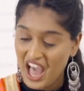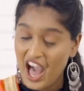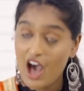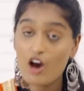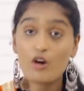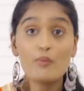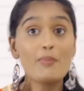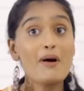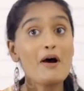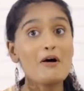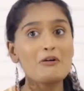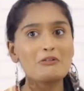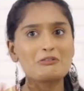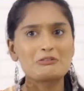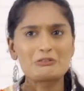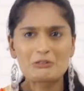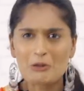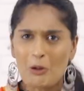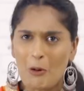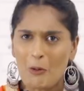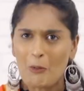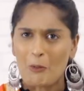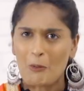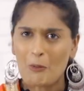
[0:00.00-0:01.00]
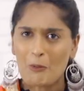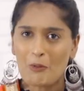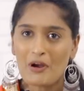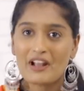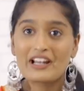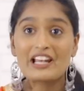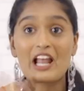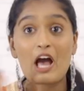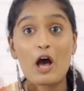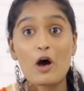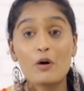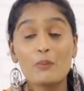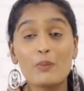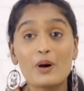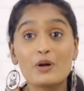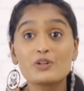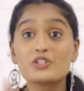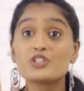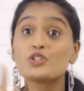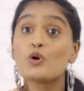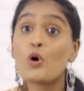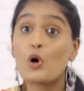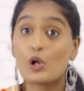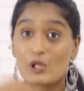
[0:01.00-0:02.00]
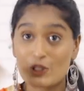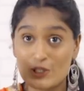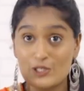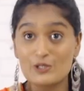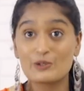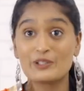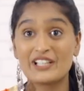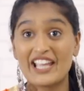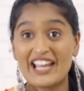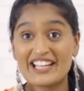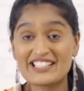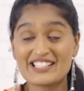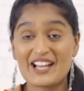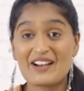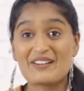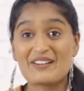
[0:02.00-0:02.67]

how about no and how about you also get